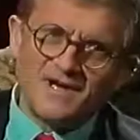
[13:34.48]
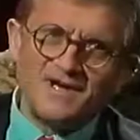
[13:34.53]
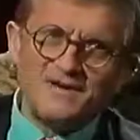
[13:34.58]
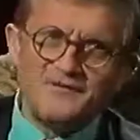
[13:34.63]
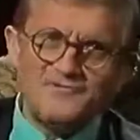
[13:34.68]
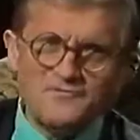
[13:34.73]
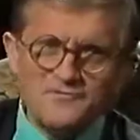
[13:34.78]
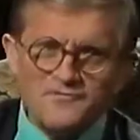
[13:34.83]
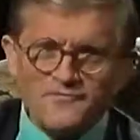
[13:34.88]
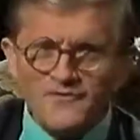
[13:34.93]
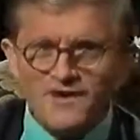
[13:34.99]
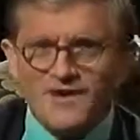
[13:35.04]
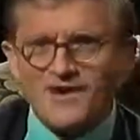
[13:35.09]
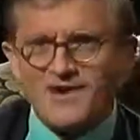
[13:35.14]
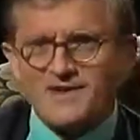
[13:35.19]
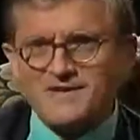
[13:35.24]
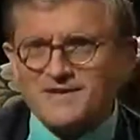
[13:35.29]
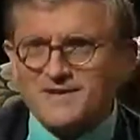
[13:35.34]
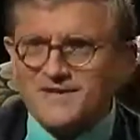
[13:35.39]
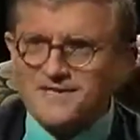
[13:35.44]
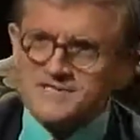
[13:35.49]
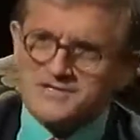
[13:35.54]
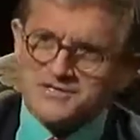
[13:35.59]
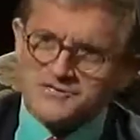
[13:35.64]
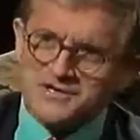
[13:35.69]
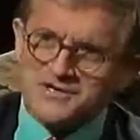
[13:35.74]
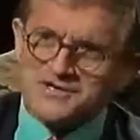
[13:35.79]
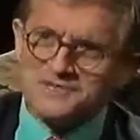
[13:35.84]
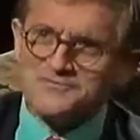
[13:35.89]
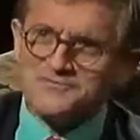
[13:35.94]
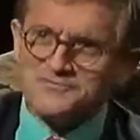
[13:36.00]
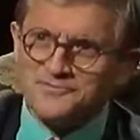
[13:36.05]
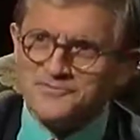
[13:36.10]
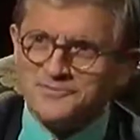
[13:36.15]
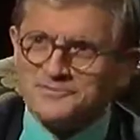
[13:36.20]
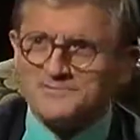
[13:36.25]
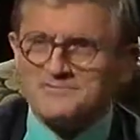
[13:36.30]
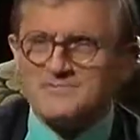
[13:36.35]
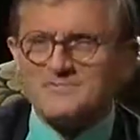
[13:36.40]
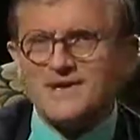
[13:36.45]
if you fly there straight
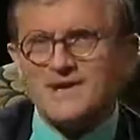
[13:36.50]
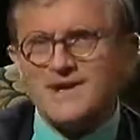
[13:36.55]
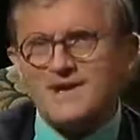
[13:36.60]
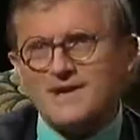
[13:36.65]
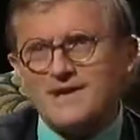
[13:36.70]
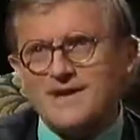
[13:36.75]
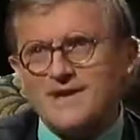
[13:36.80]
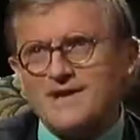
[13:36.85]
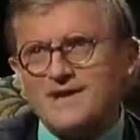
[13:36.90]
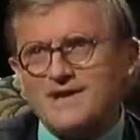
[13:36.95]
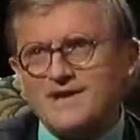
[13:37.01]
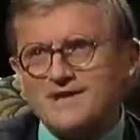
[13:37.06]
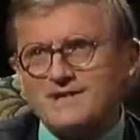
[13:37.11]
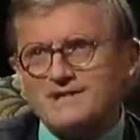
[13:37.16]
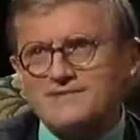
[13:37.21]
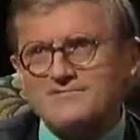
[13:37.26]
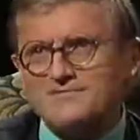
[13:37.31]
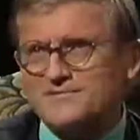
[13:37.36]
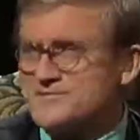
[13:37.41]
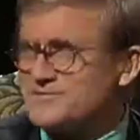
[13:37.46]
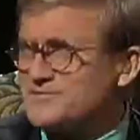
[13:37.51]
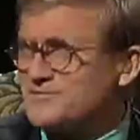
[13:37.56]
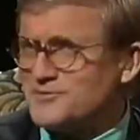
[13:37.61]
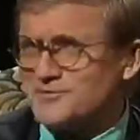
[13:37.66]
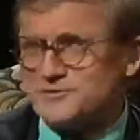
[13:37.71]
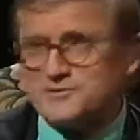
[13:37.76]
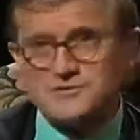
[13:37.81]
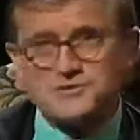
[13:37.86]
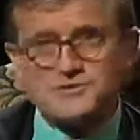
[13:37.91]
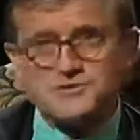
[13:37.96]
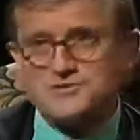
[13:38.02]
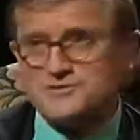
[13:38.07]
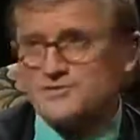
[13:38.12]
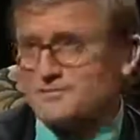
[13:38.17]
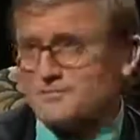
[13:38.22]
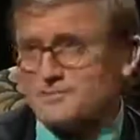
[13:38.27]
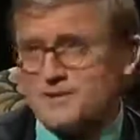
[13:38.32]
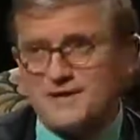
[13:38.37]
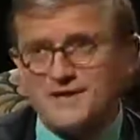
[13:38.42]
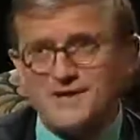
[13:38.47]
from LA, first of all, you're
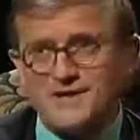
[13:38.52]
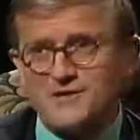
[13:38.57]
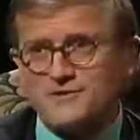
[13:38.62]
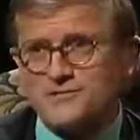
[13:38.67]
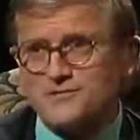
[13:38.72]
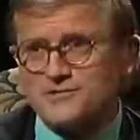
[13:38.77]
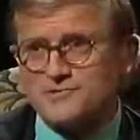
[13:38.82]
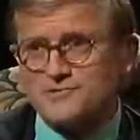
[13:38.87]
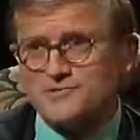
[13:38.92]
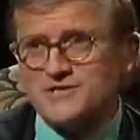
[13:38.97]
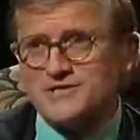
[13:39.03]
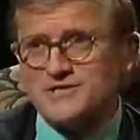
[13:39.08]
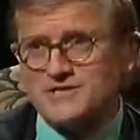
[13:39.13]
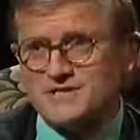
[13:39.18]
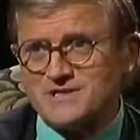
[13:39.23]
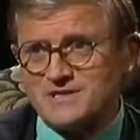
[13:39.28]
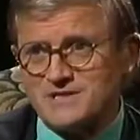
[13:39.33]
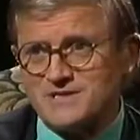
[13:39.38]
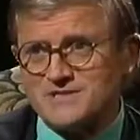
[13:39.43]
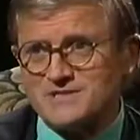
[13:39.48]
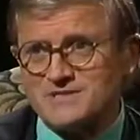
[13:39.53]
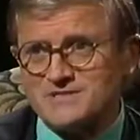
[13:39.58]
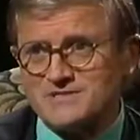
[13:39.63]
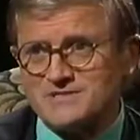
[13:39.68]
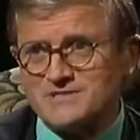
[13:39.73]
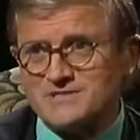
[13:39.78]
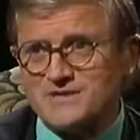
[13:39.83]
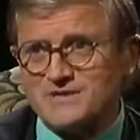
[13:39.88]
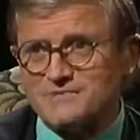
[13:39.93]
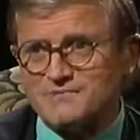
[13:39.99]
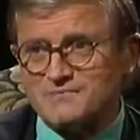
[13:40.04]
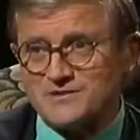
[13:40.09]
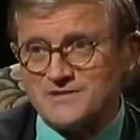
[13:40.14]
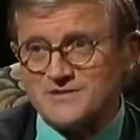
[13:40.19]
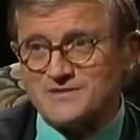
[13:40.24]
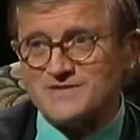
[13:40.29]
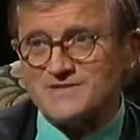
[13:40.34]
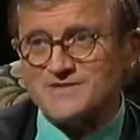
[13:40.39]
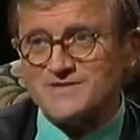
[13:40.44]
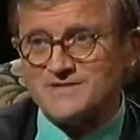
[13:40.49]
struck by how green it is, how
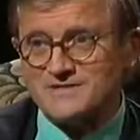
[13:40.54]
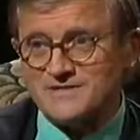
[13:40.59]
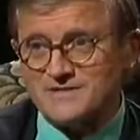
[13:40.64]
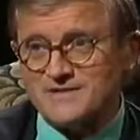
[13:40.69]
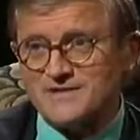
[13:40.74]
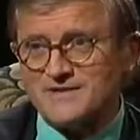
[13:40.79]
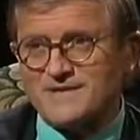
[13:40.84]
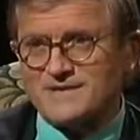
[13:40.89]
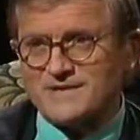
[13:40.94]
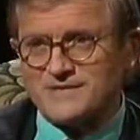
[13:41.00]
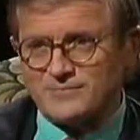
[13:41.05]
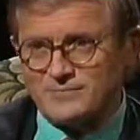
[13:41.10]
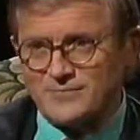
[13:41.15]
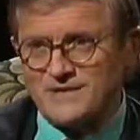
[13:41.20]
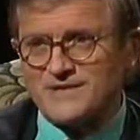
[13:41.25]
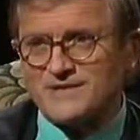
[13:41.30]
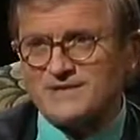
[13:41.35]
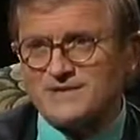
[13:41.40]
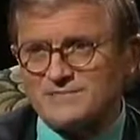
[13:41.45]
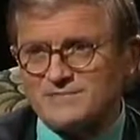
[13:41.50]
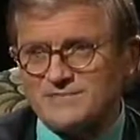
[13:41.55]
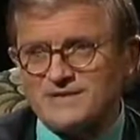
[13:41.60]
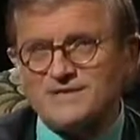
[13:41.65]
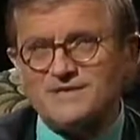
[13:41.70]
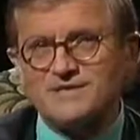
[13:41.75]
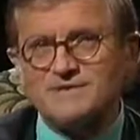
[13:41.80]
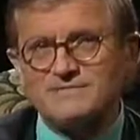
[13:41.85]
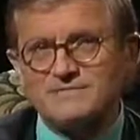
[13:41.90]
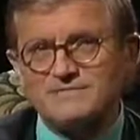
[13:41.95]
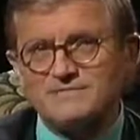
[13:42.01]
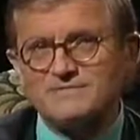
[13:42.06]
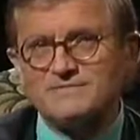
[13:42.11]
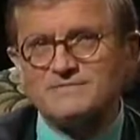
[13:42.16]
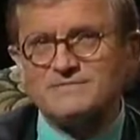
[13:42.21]
really, really green.